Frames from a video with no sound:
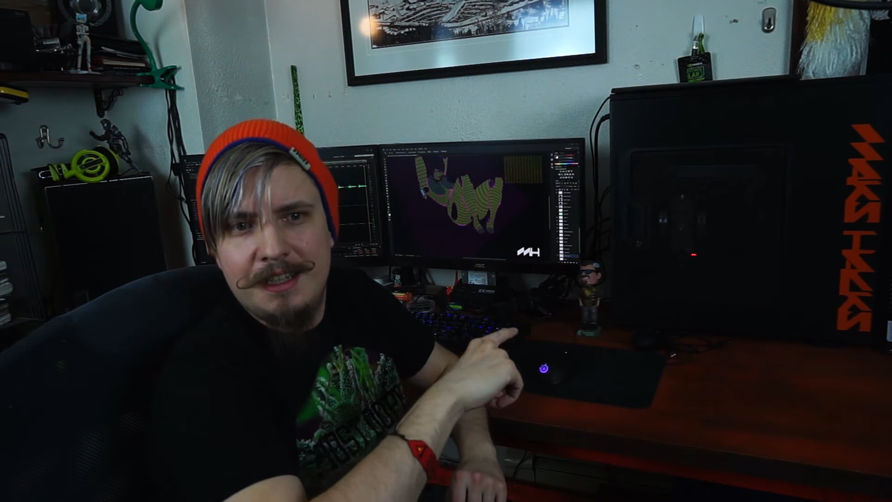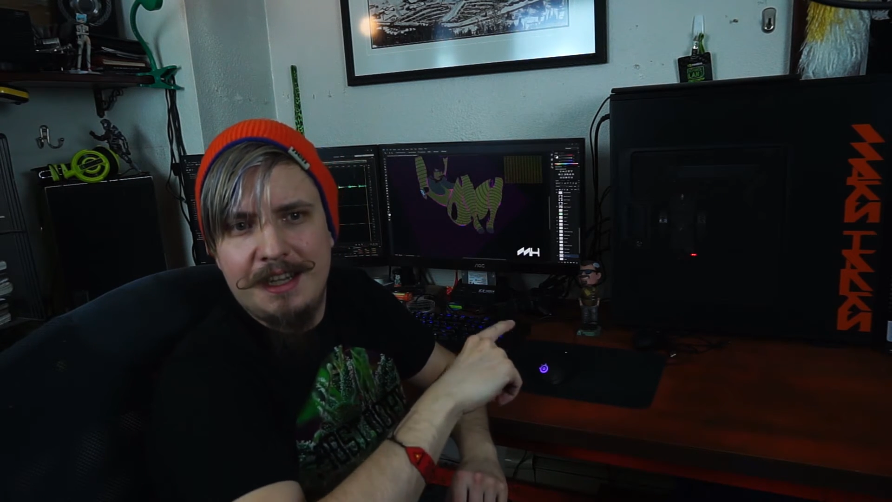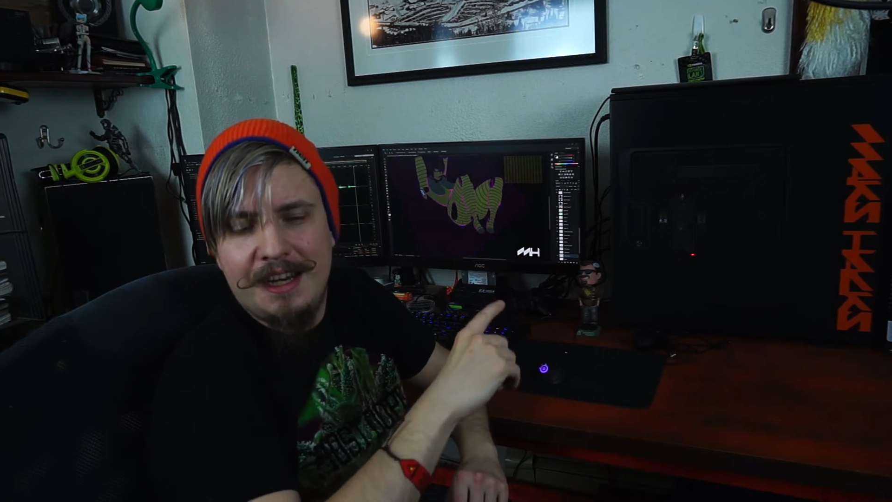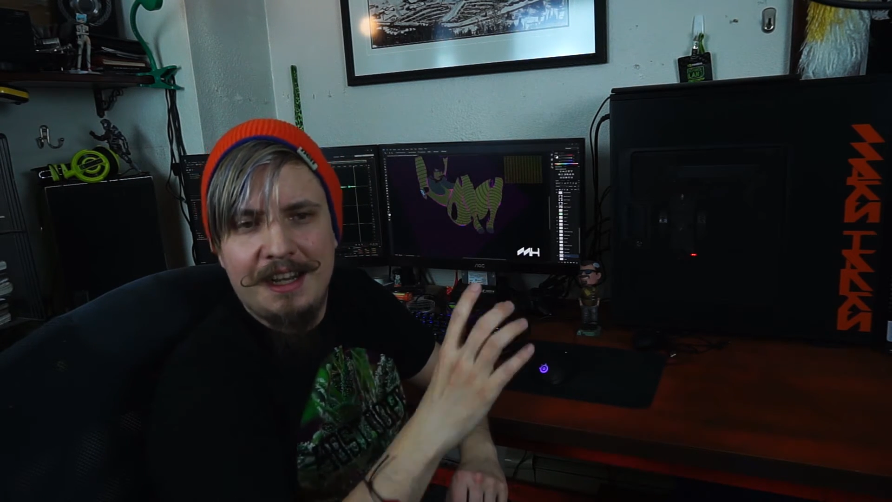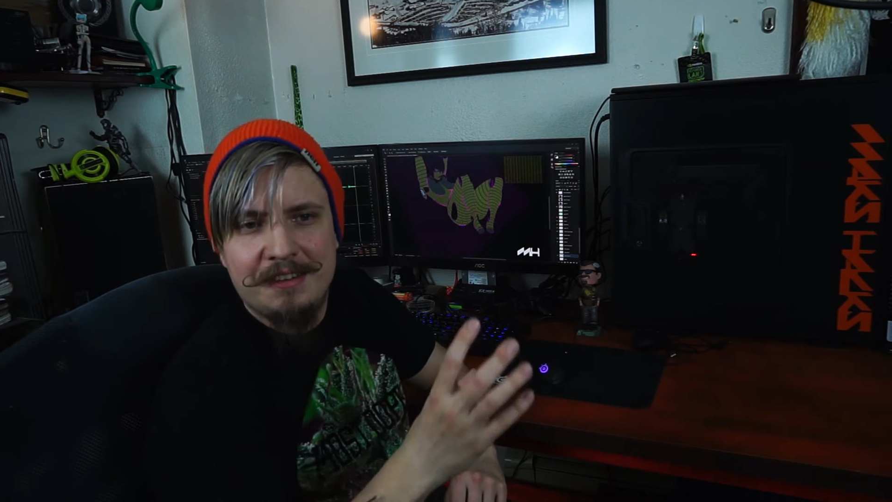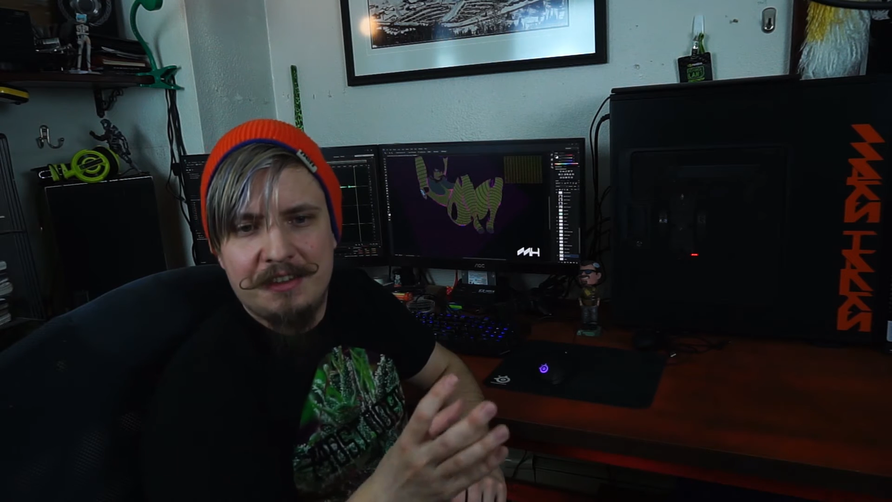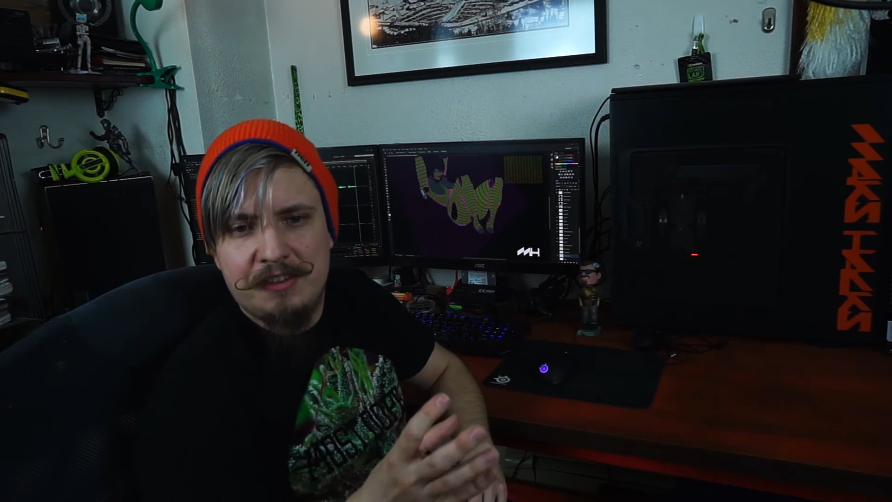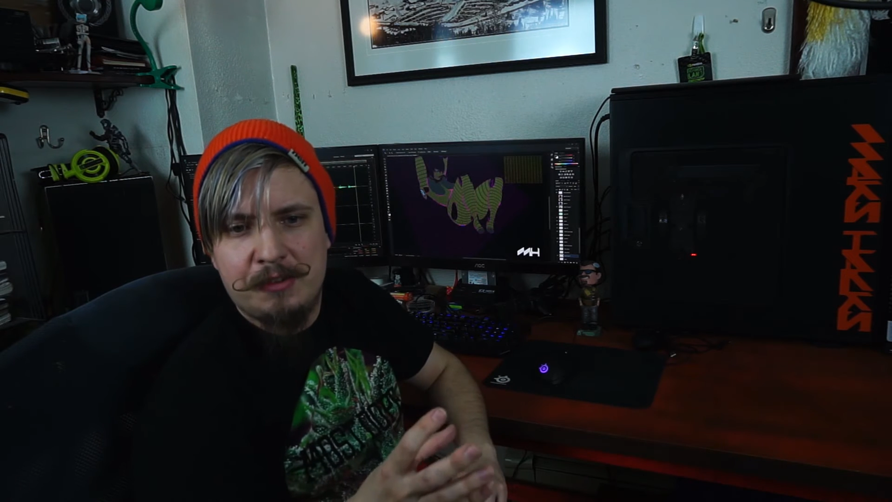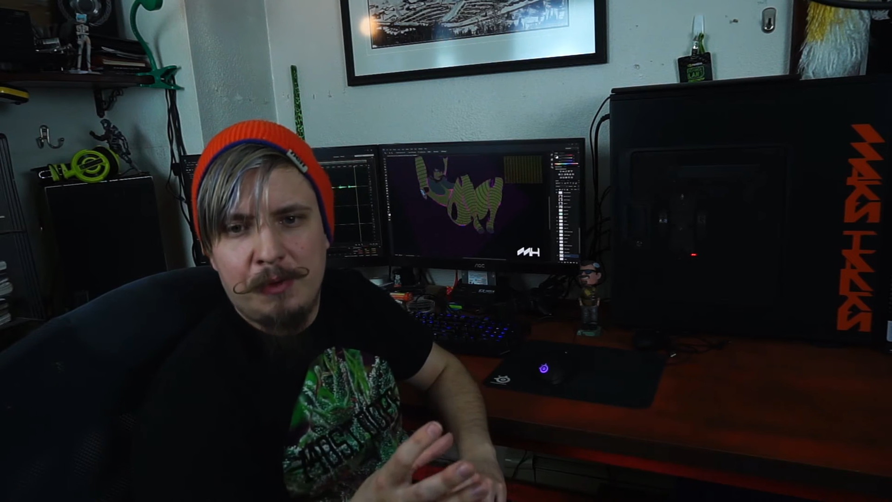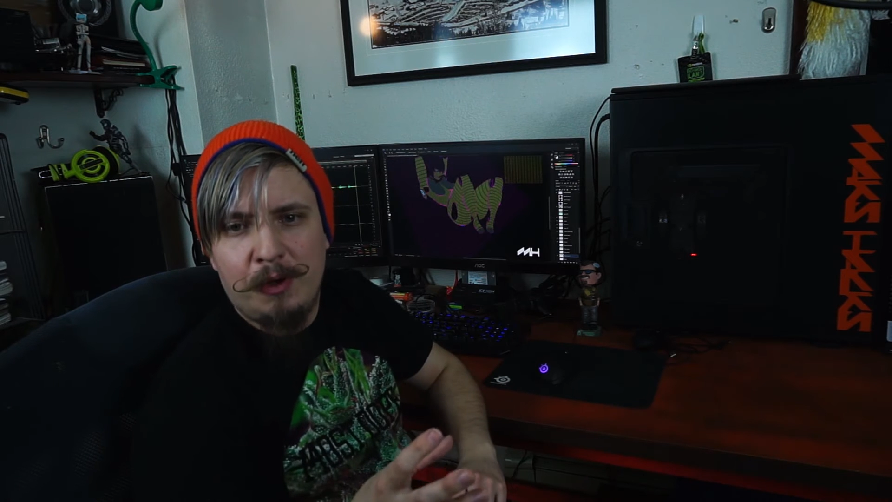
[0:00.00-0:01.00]
and has a
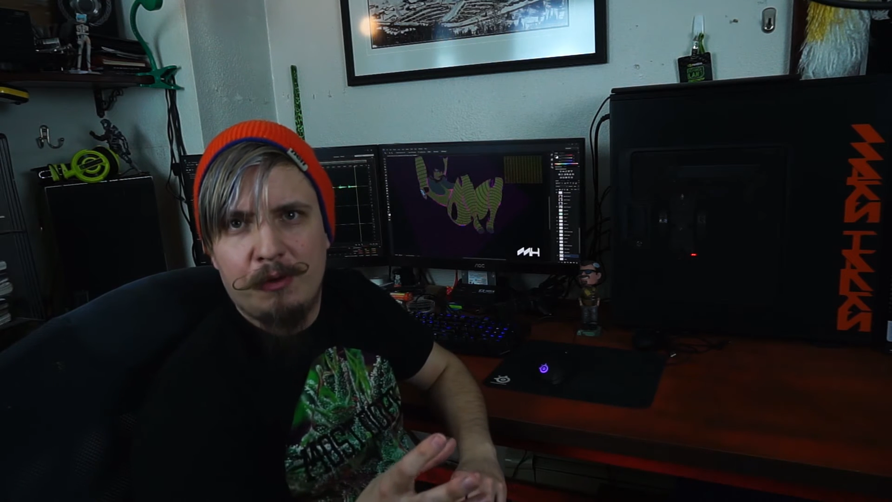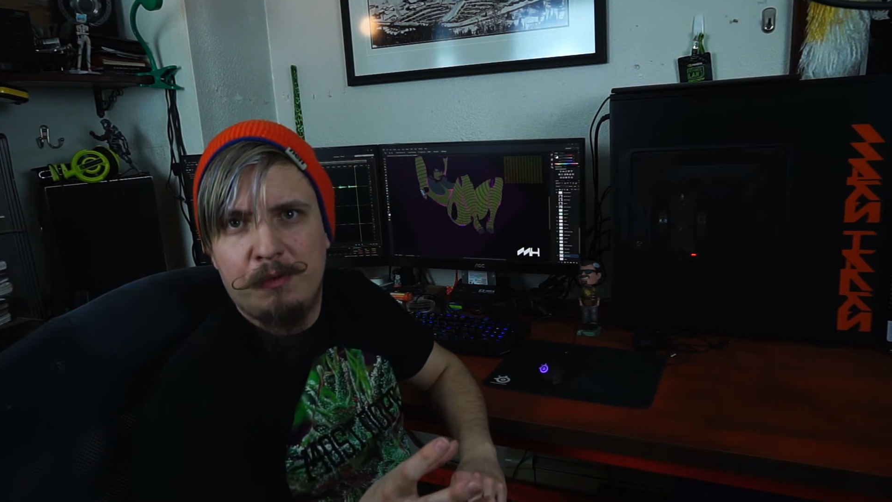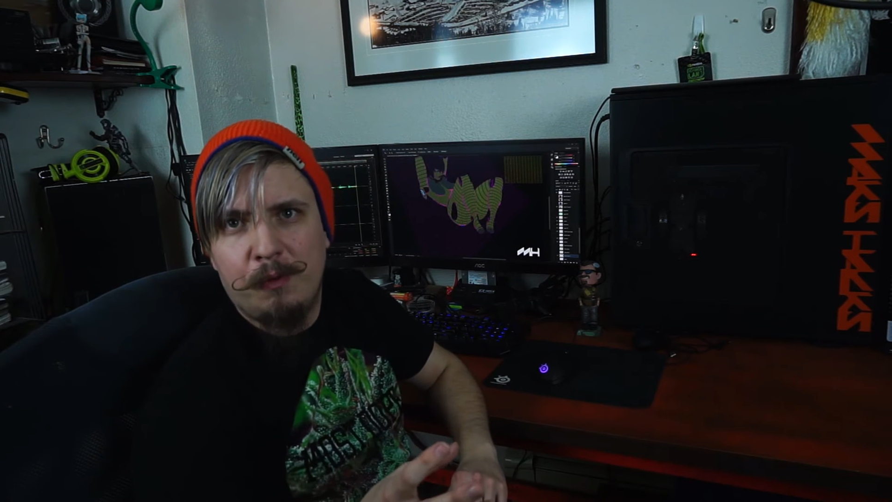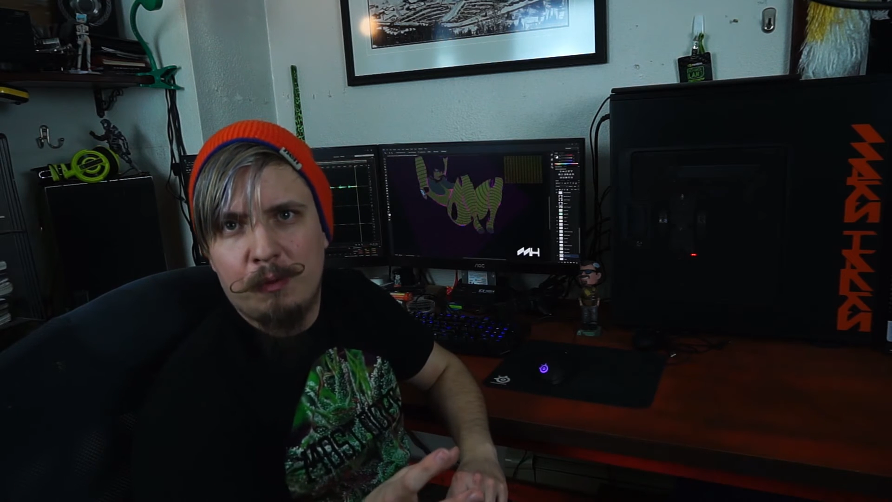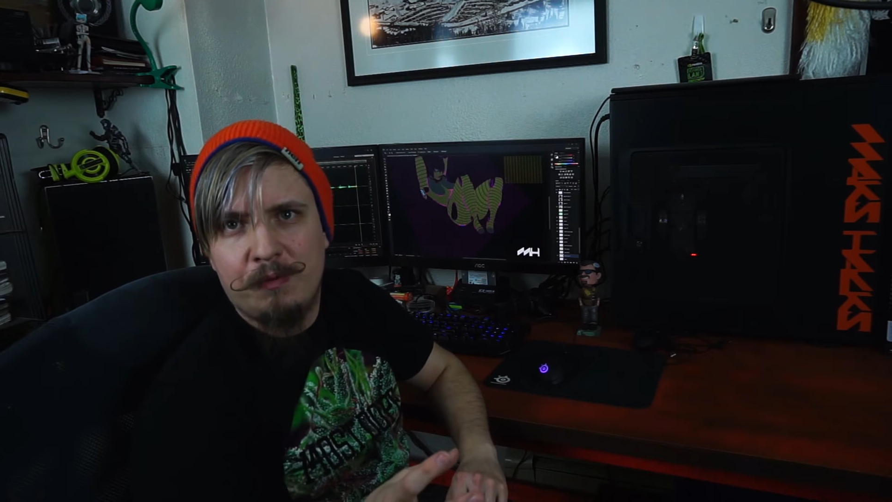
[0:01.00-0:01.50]
smaller form